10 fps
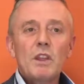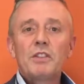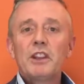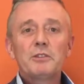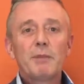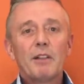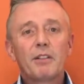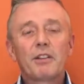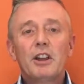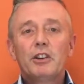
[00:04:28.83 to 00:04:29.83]
this
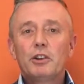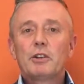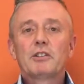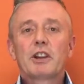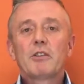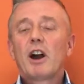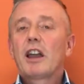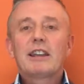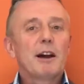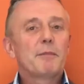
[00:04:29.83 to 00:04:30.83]
month you can say,
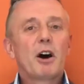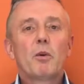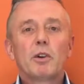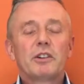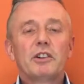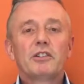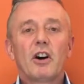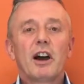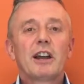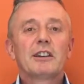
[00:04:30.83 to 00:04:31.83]
right, yeah, I want to
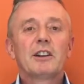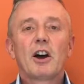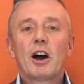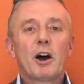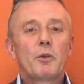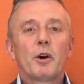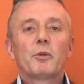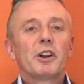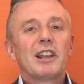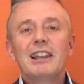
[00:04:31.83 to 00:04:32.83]
design, uh, I
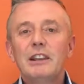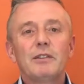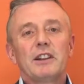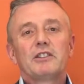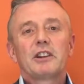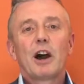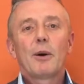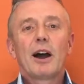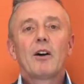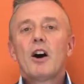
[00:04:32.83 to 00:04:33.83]
want a leaflet to go
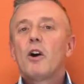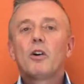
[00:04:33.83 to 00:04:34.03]
out,